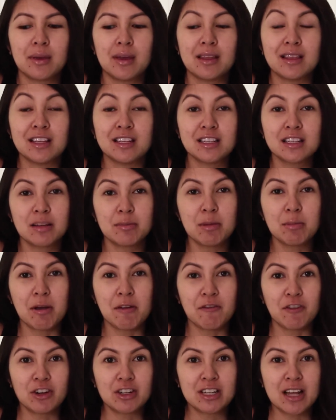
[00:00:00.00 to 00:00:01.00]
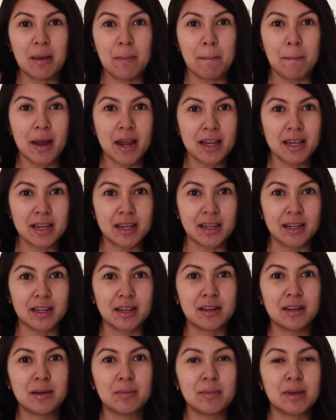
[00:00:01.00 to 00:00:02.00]
This is going to be my first time making
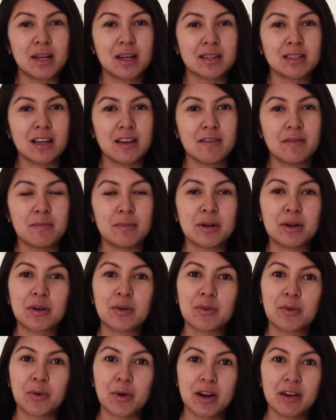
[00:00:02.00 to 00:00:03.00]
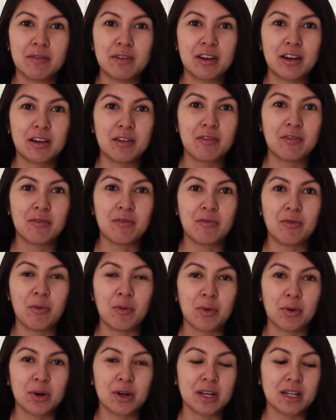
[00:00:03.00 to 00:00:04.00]
it because I've been craving
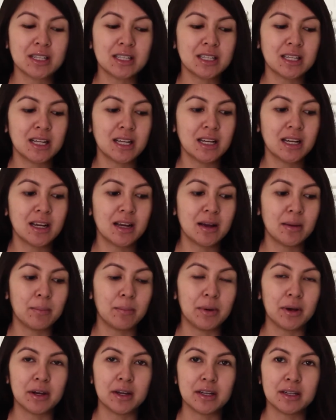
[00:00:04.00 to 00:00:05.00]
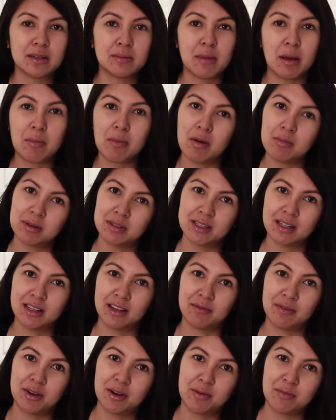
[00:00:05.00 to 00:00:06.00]
for it, but my mom doesn't
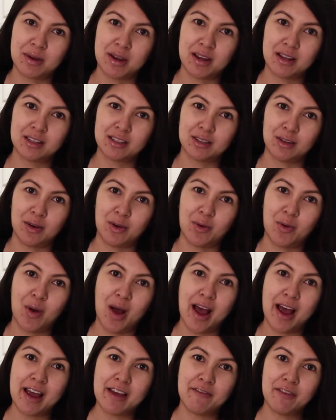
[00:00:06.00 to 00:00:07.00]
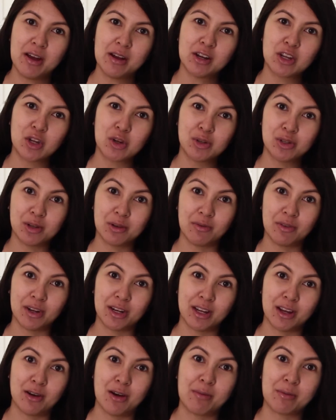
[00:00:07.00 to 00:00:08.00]
live near me, so I found a YouTube
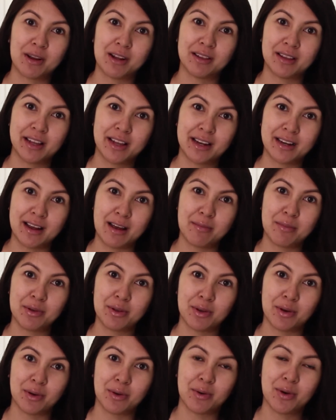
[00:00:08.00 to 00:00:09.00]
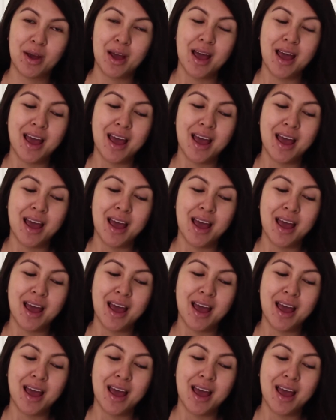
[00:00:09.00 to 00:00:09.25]
video. I'm going to link it down below,